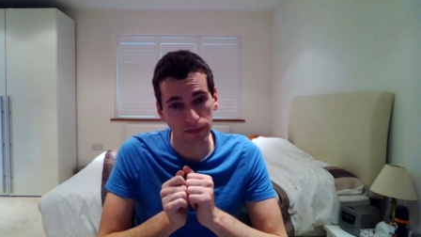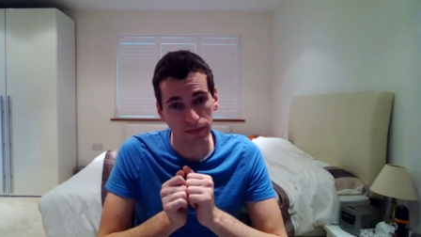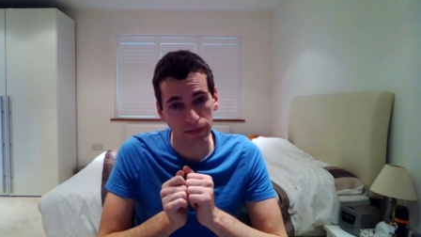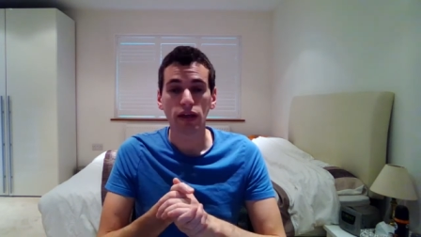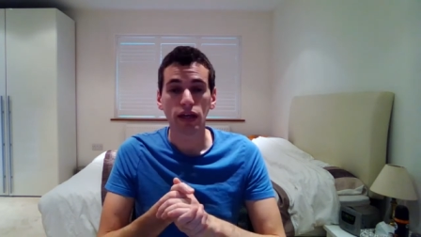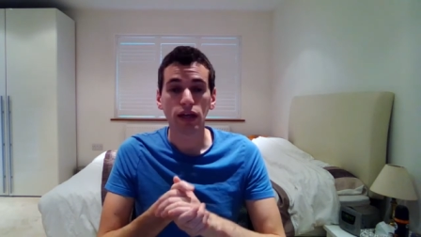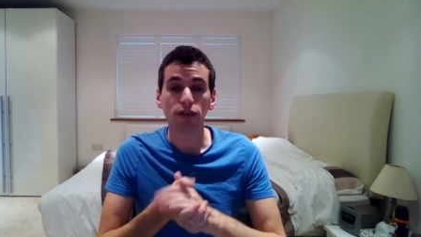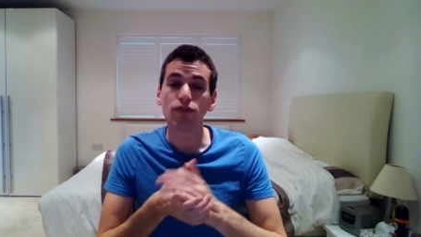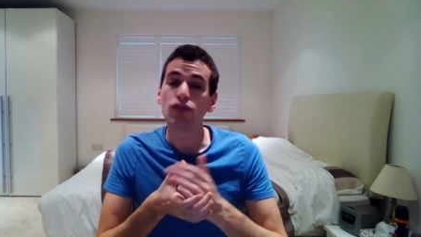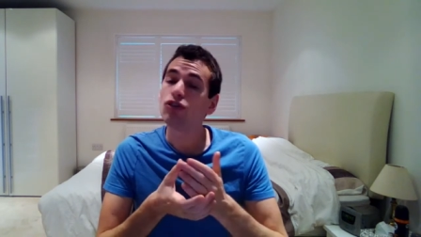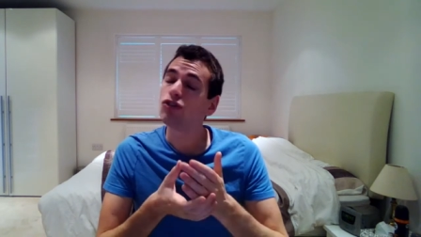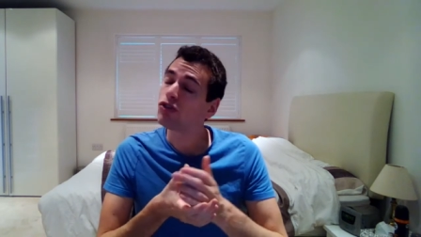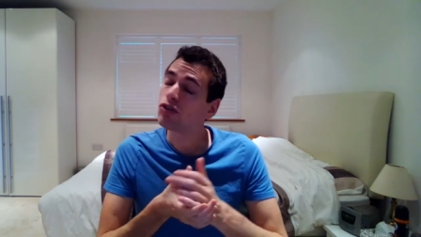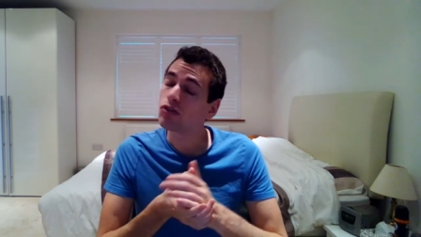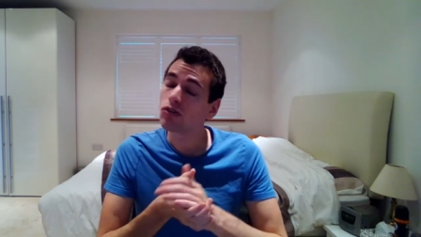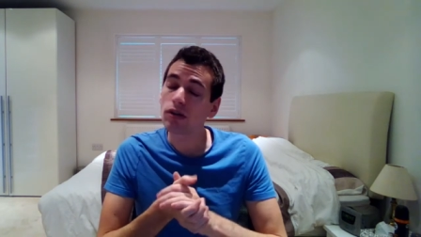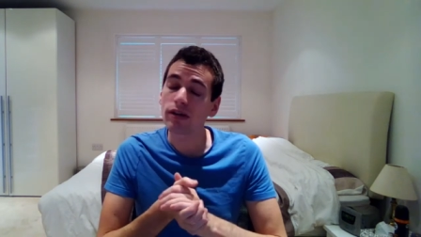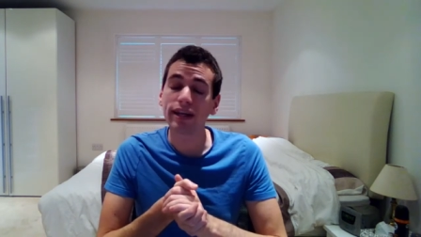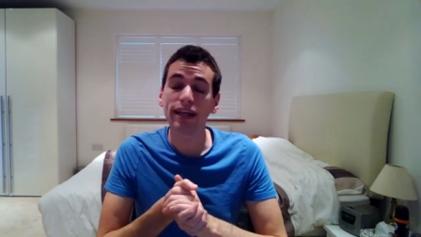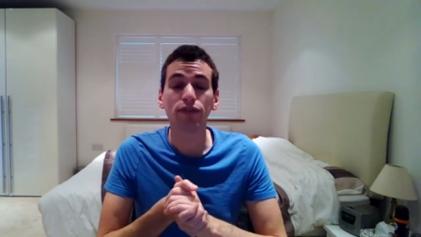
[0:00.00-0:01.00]
If you do
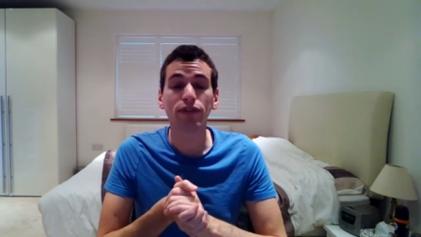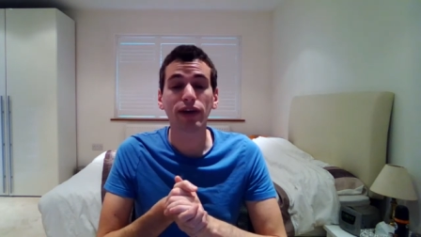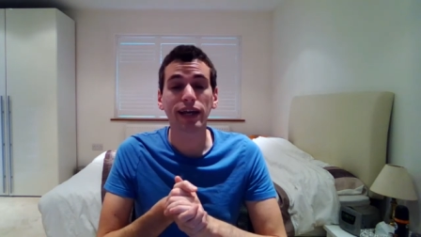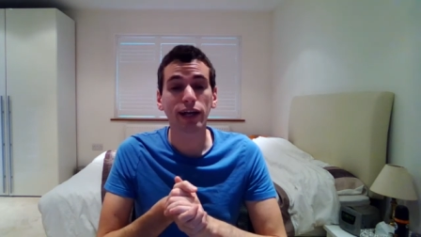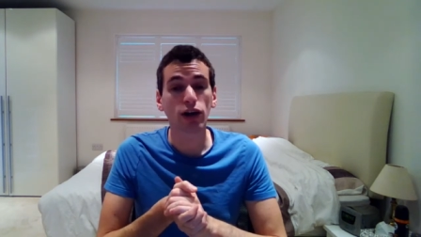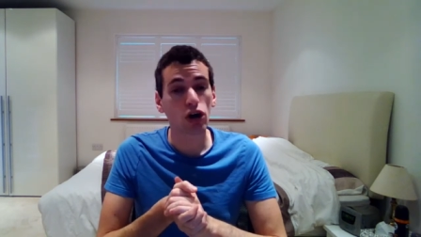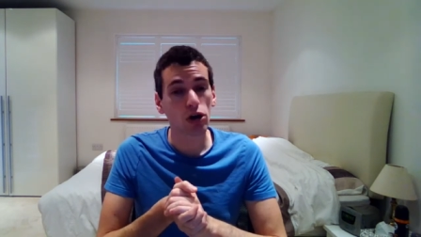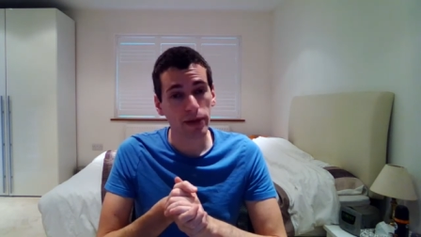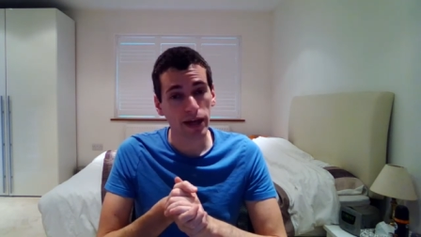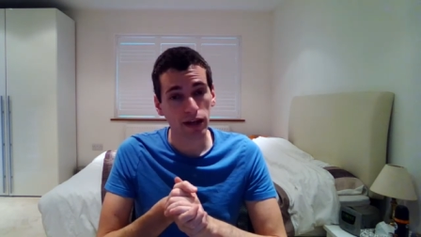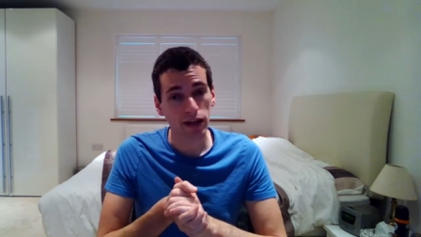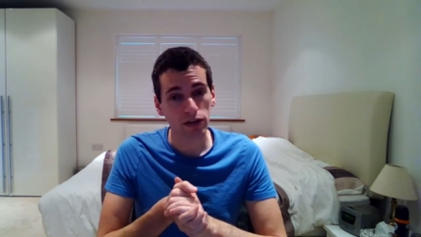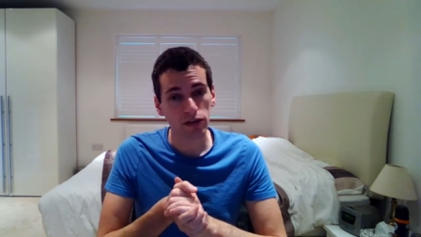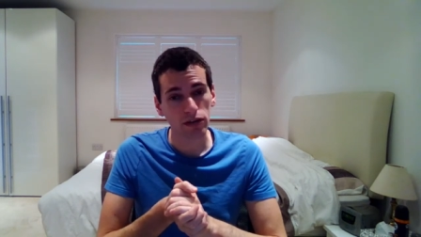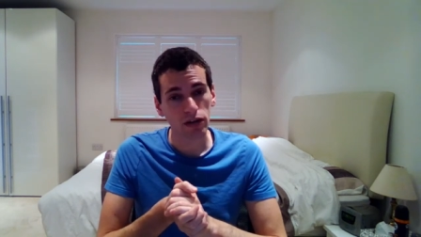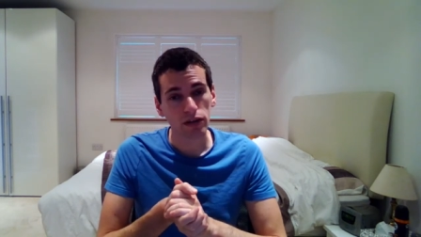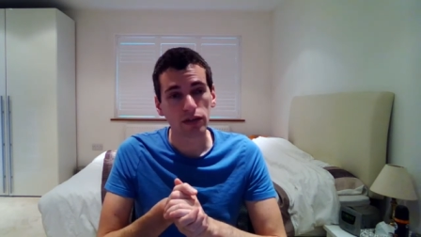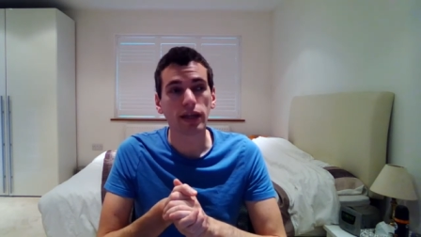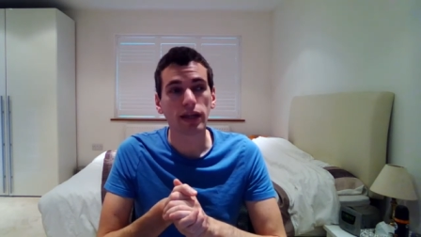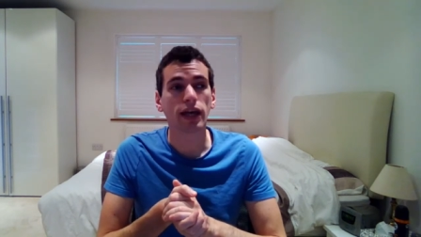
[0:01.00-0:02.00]
not leave a
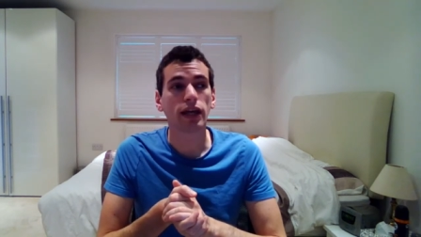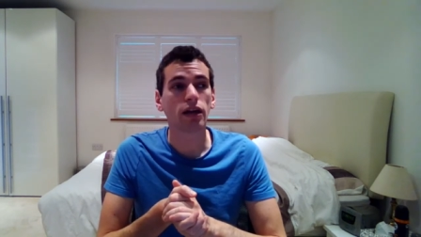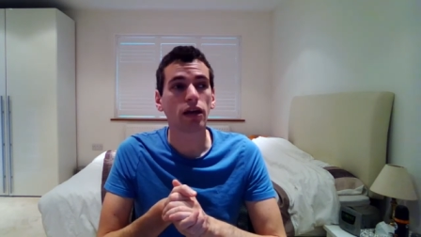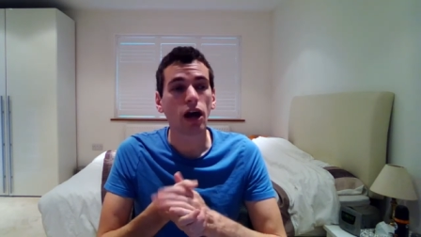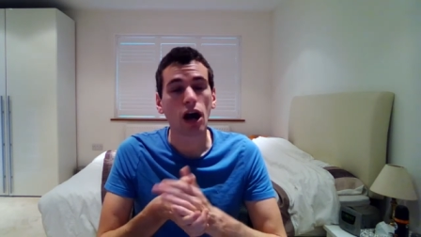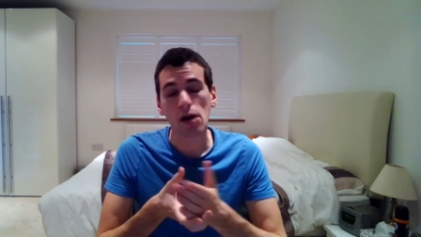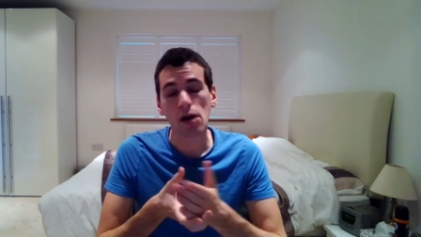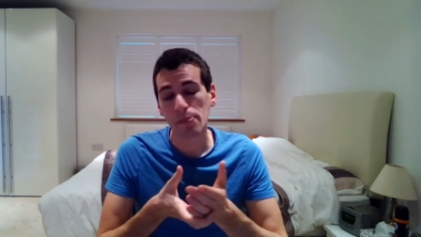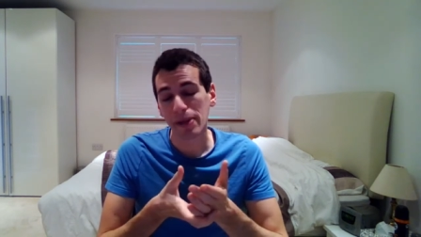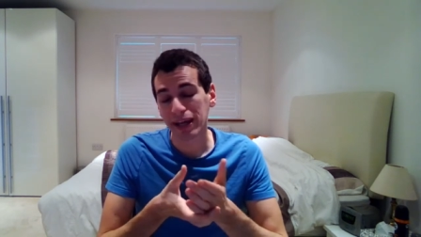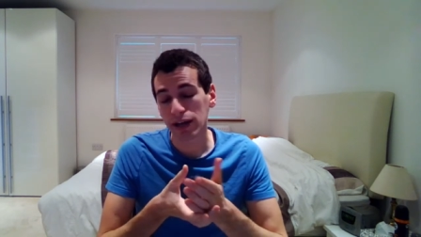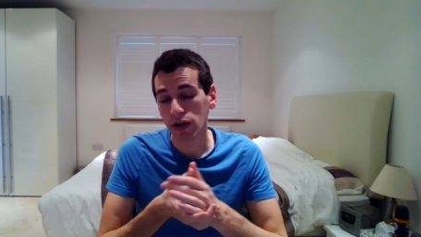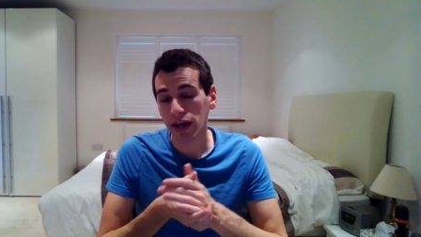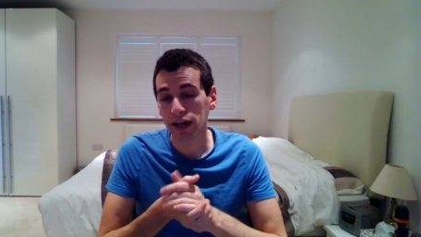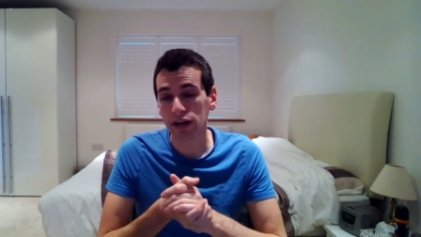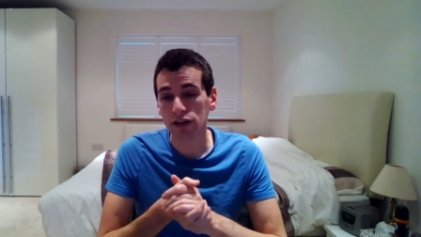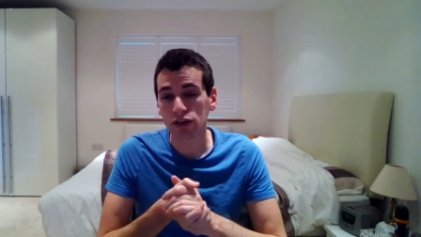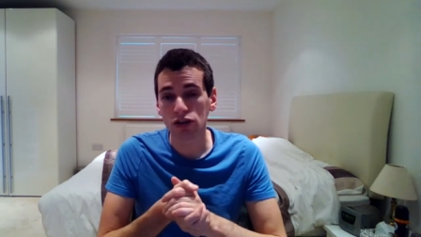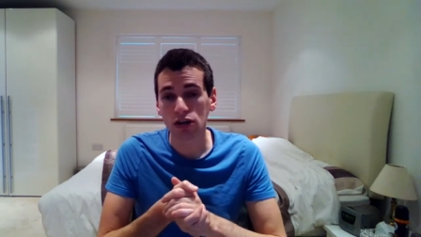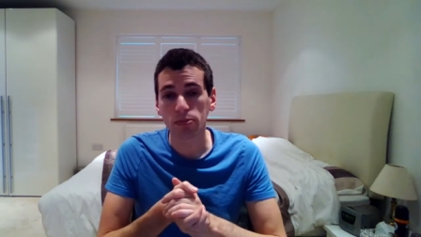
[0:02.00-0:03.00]
comment, then I may not
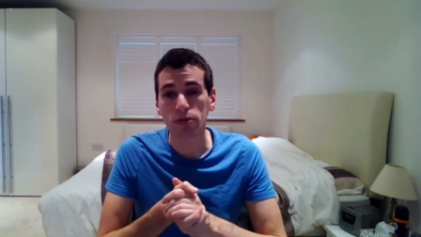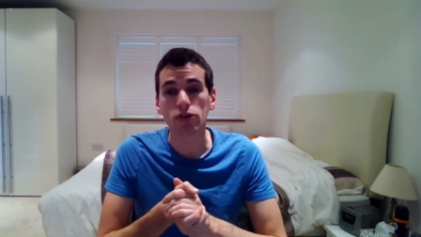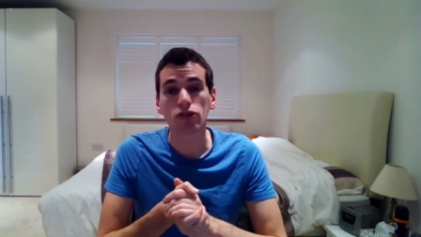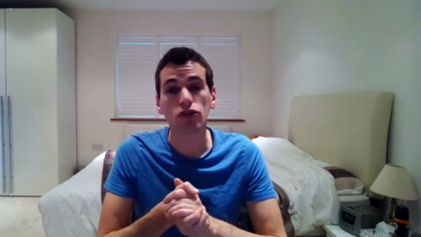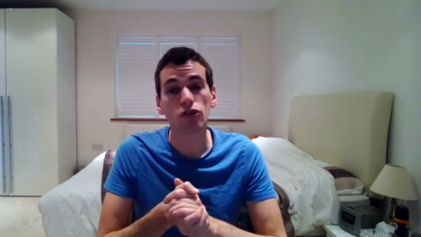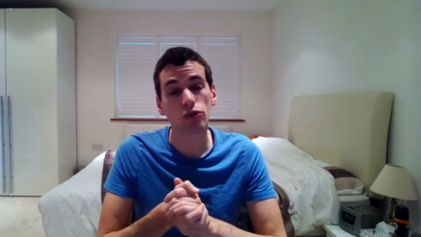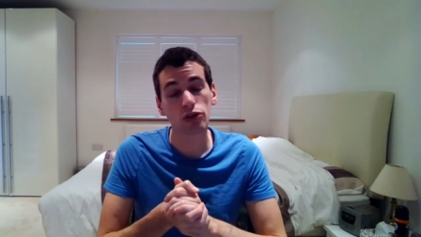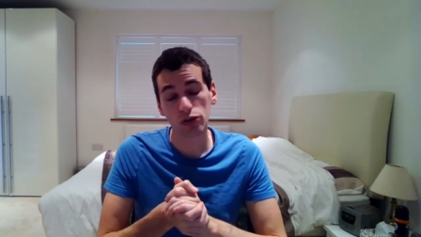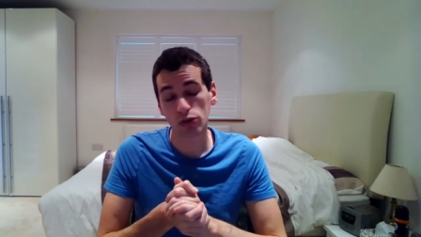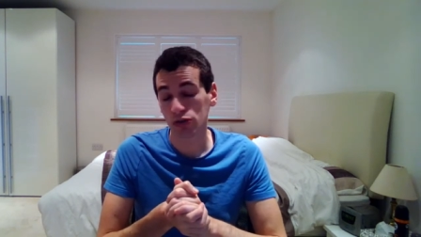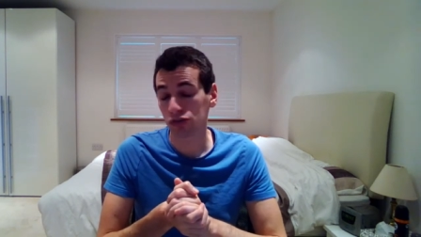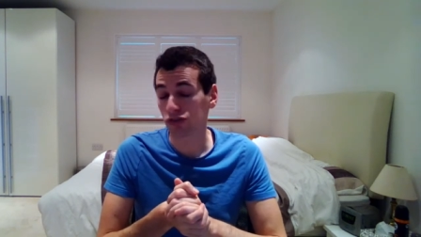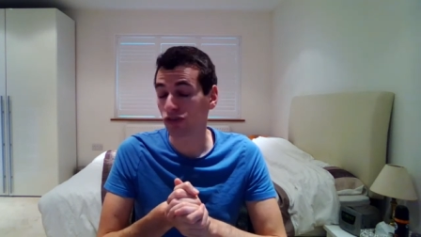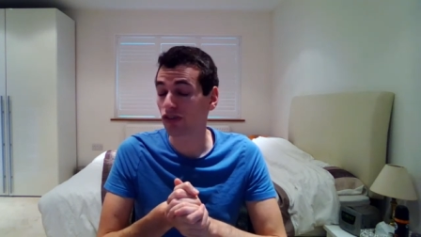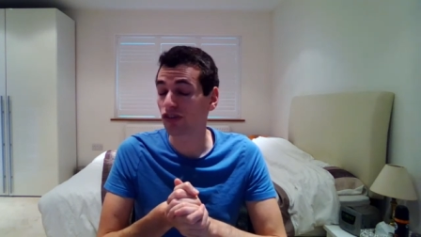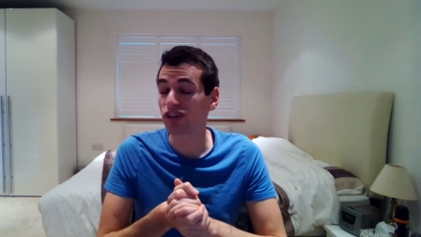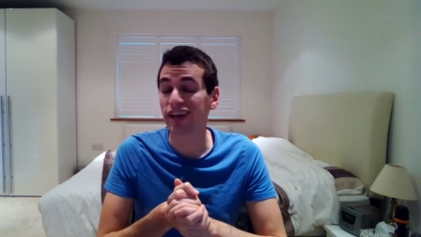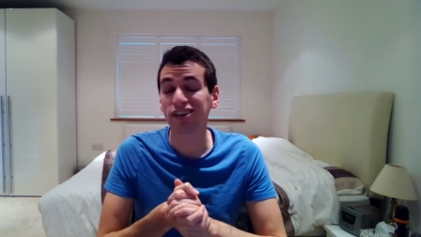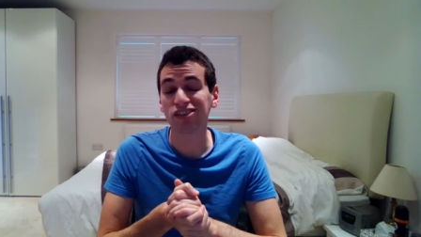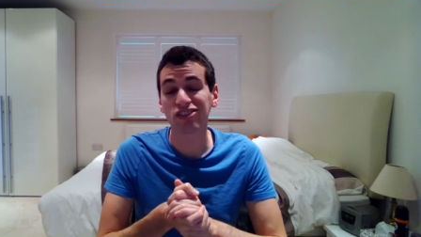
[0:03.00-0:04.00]
end up doing your
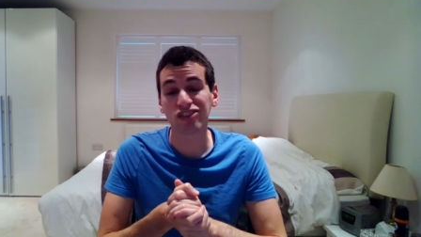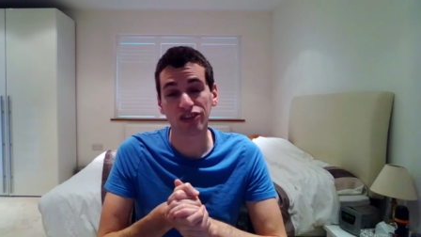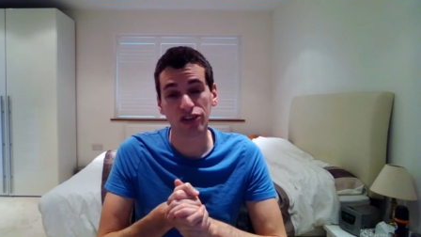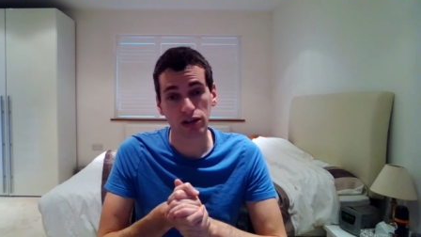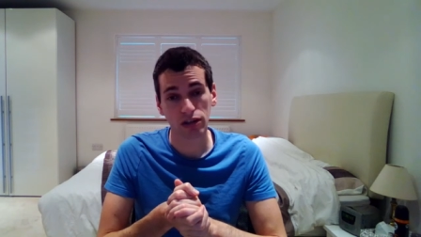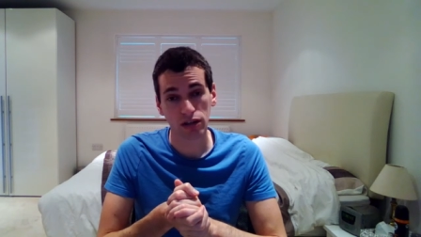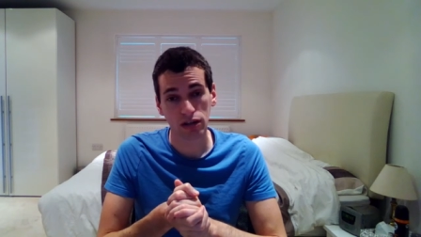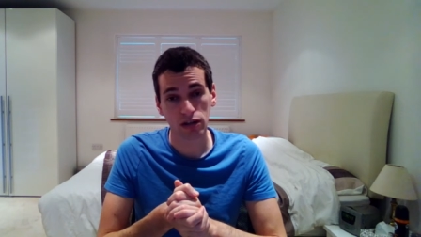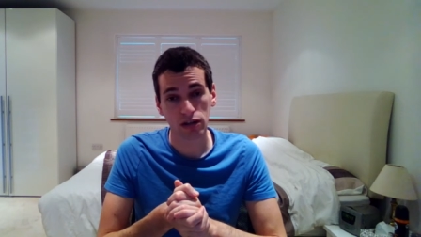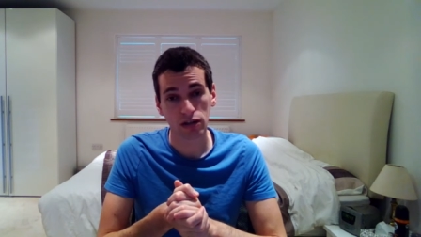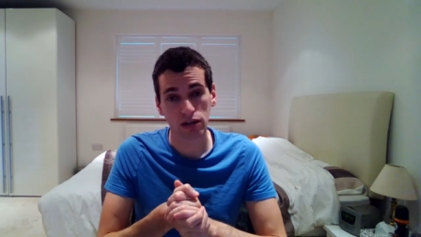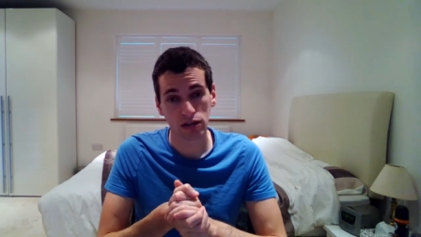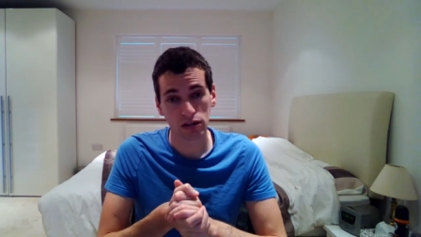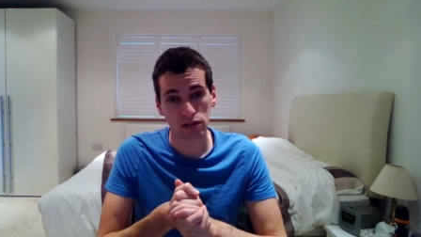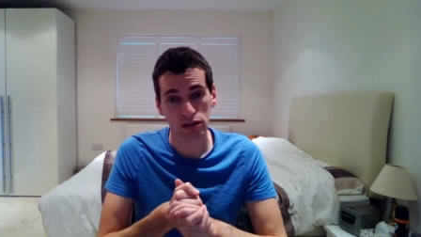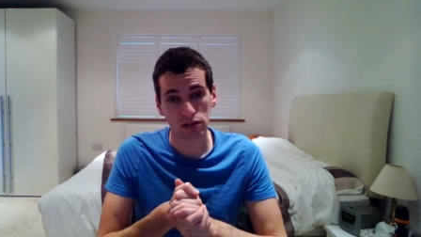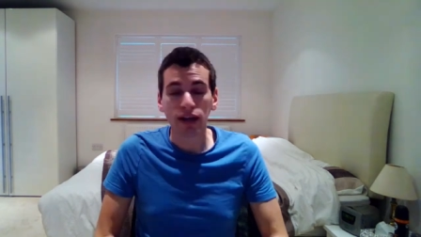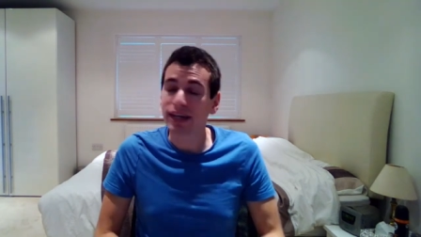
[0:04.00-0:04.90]
suggestion.